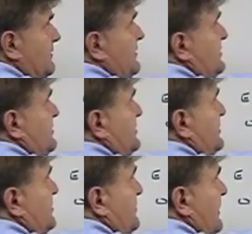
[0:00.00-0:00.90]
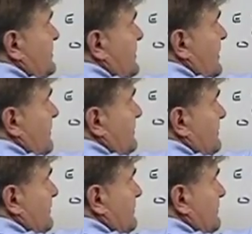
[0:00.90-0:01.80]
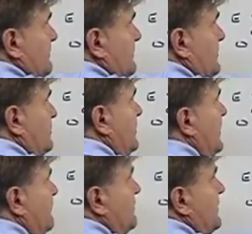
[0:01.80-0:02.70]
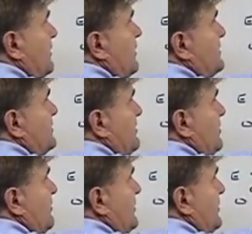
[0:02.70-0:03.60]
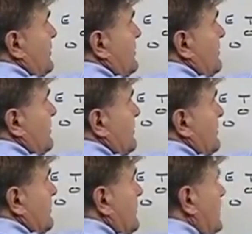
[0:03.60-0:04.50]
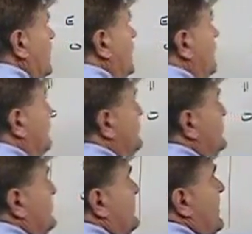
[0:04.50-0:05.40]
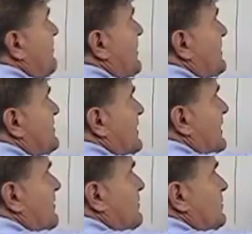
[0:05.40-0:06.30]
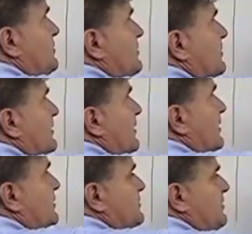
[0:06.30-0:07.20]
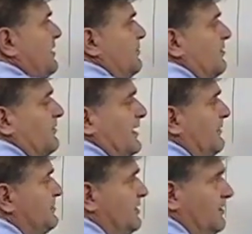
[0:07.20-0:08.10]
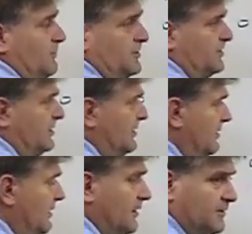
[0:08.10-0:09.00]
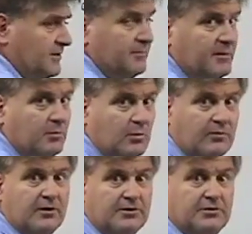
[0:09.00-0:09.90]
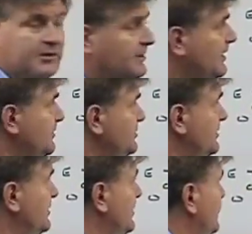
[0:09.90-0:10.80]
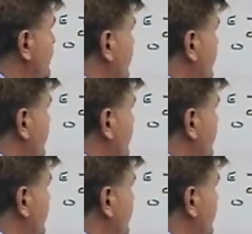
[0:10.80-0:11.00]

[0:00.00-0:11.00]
This is the six-man side, so you'd have to run an arc scheme over here. This is the five-man side, which you can run a load scheme or a five scheme, which some people refer to it in option term.